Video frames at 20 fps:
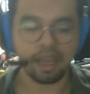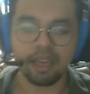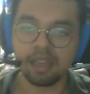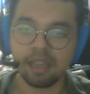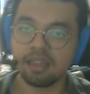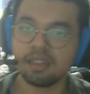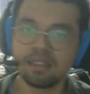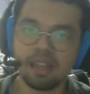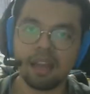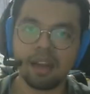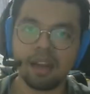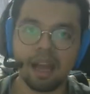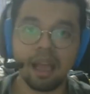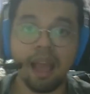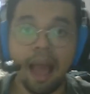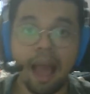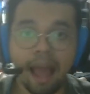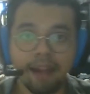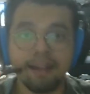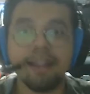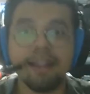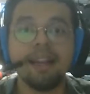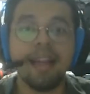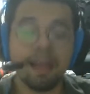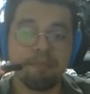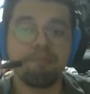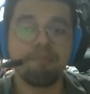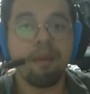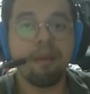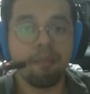I understand. I
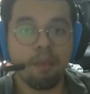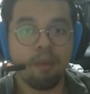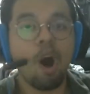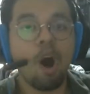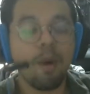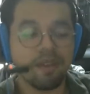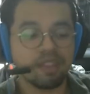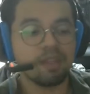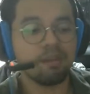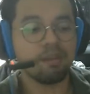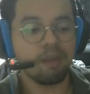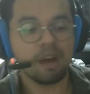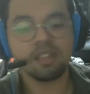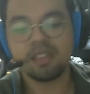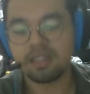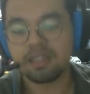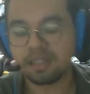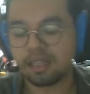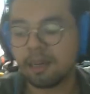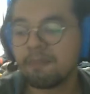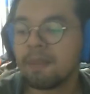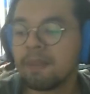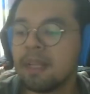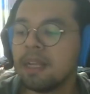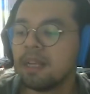relate more with the monster.